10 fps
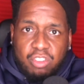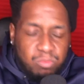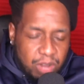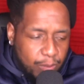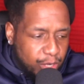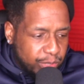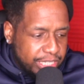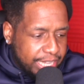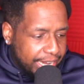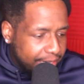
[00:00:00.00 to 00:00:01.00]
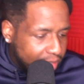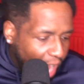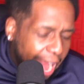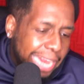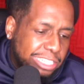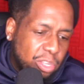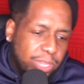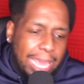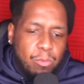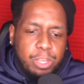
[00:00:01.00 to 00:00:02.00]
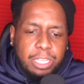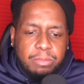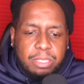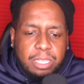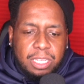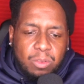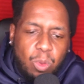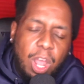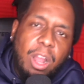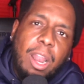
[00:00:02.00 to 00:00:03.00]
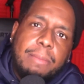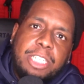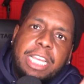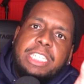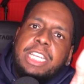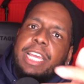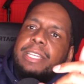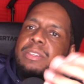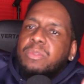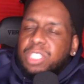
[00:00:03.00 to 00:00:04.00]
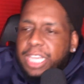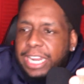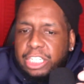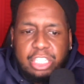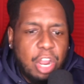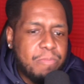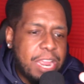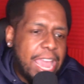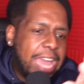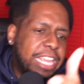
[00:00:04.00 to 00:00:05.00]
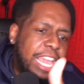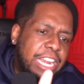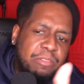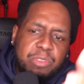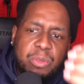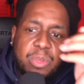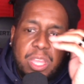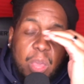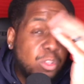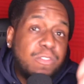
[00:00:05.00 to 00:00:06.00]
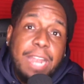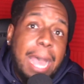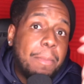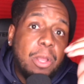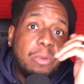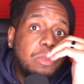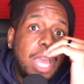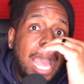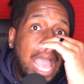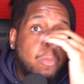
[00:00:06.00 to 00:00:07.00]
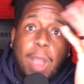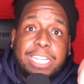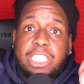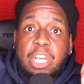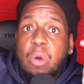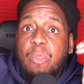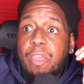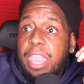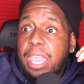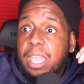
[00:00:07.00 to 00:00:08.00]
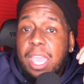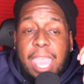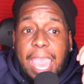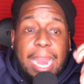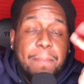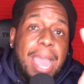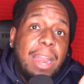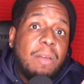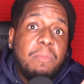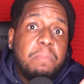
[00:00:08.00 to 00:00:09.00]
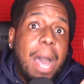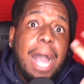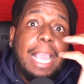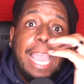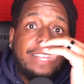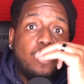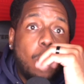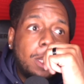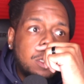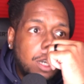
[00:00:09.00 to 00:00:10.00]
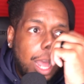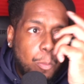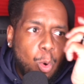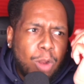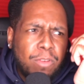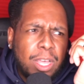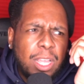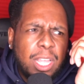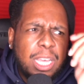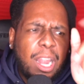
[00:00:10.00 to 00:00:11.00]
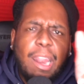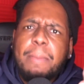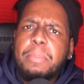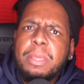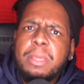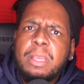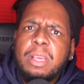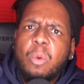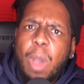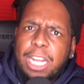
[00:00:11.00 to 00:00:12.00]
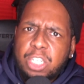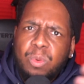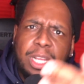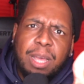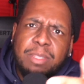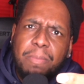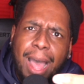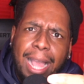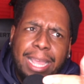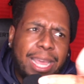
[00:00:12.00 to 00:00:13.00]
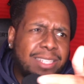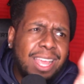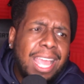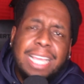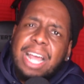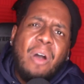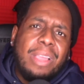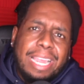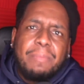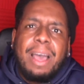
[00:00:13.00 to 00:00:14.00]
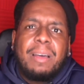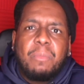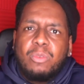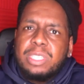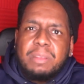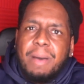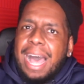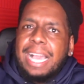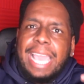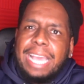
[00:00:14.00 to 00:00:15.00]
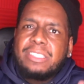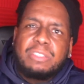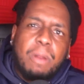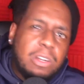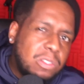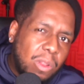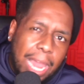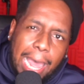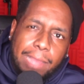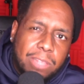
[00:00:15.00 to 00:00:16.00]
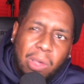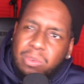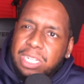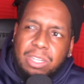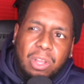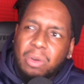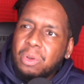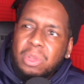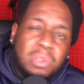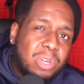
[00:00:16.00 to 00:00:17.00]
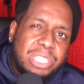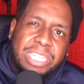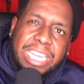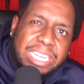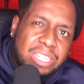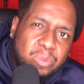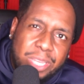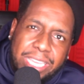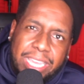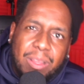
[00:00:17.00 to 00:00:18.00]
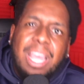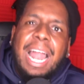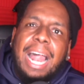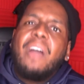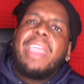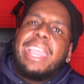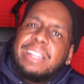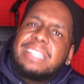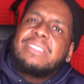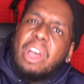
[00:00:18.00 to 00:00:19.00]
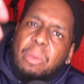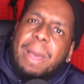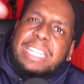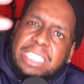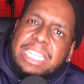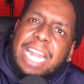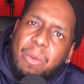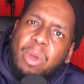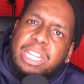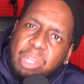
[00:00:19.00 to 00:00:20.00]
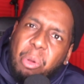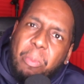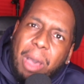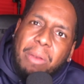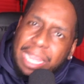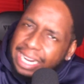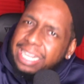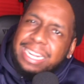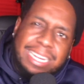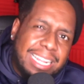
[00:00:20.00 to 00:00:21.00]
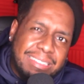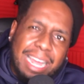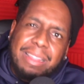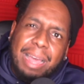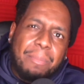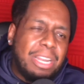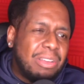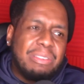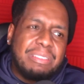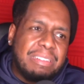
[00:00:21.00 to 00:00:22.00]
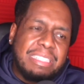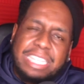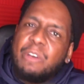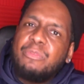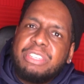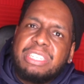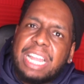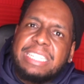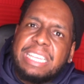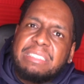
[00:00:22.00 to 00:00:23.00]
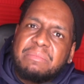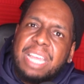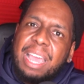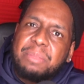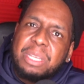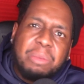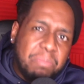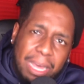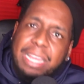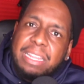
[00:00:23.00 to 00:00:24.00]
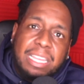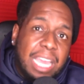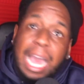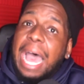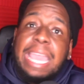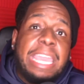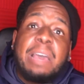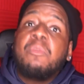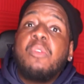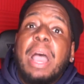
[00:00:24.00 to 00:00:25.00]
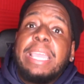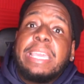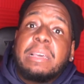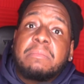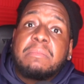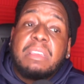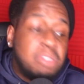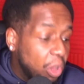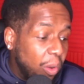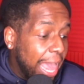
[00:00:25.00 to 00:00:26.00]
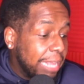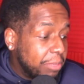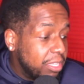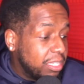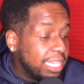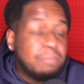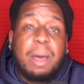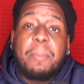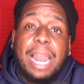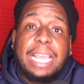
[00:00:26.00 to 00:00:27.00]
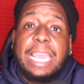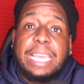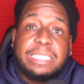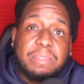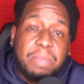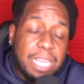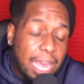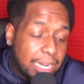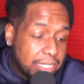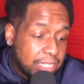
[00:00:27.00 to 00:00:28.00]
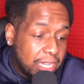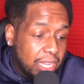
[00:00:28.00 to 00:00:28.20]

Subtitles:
Let me reset it. All right, so Katt Williams went on Club Shay Shay with Shannon Sharpe. They had an interview. It was phenomenal. I watched the whole thing, and I'm not a podcast watcher. I'm more of a clip watcher when it comes to podcasts, because I don't care about most of the podcasters' personal lives. I don't need to know what you did this weekend. Okay, let's talk about the shit I want to talk about. Like I'm a little selfish like that sometimes, but I am who I am. If you don't like me, kiss my black ass, to be honest.